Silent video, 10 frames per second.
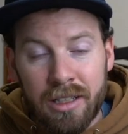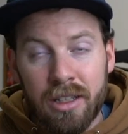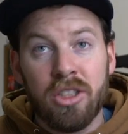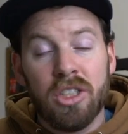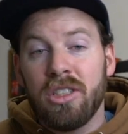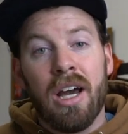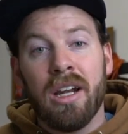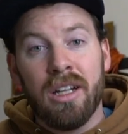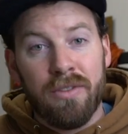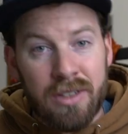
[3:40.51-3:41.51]

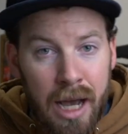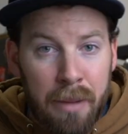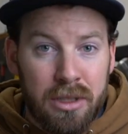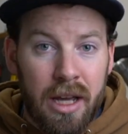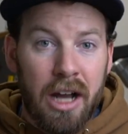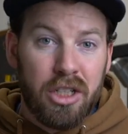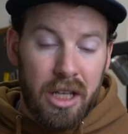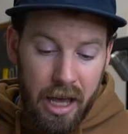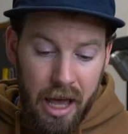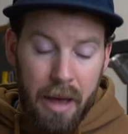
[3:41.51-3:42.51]
enough time to
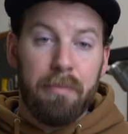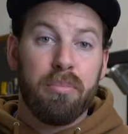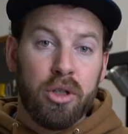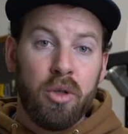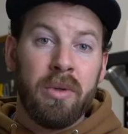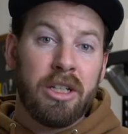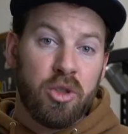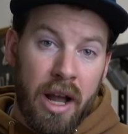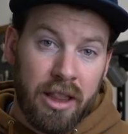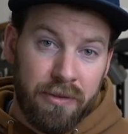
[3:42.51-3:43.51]
actually brew and
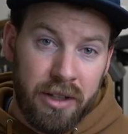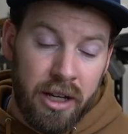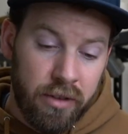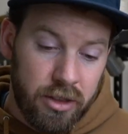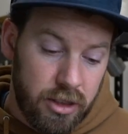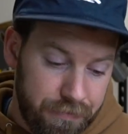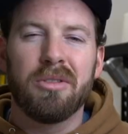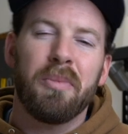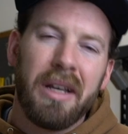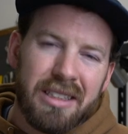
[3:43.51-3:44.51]
extract the flavors.
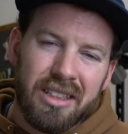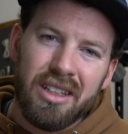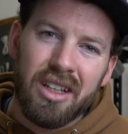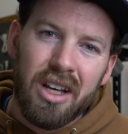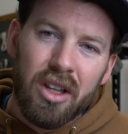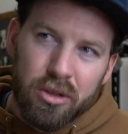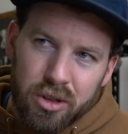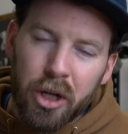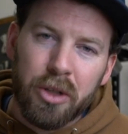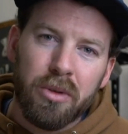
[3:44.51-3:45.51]
So basically, those
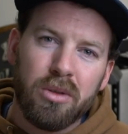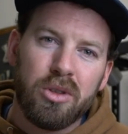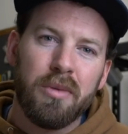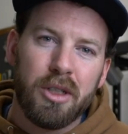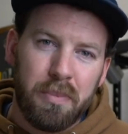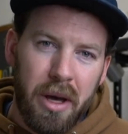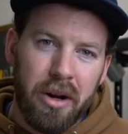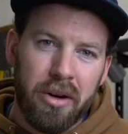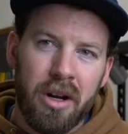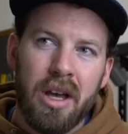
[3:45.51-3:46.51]
darker roasts do much
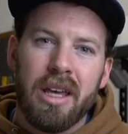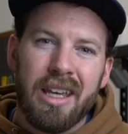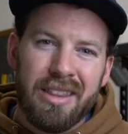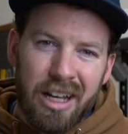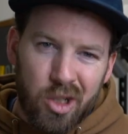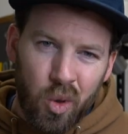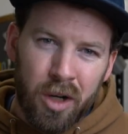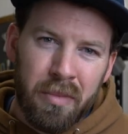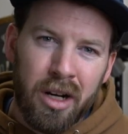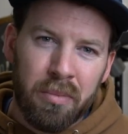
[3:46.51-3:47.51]
better in that short
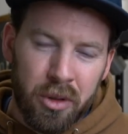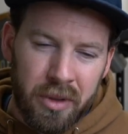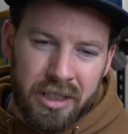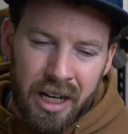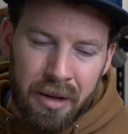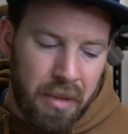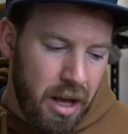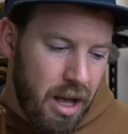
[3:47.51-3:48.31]
amount of brewing time,